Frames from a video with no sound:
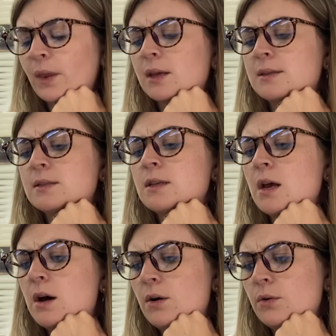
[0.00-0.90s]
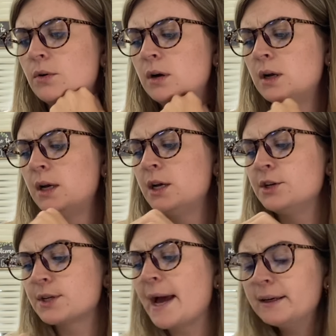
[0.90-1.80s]
So
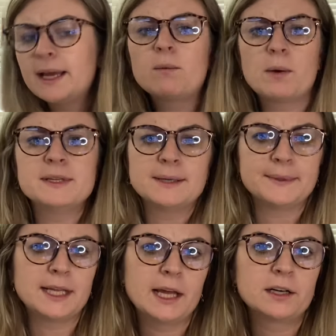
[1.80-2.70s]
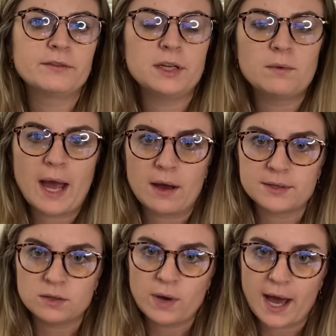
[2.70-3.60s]
kind of like what we did with the interview, how
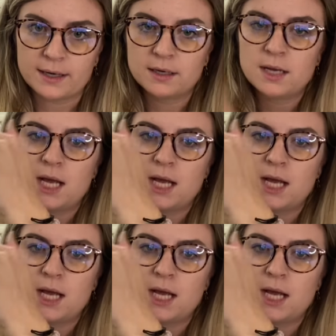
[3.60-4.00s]
you got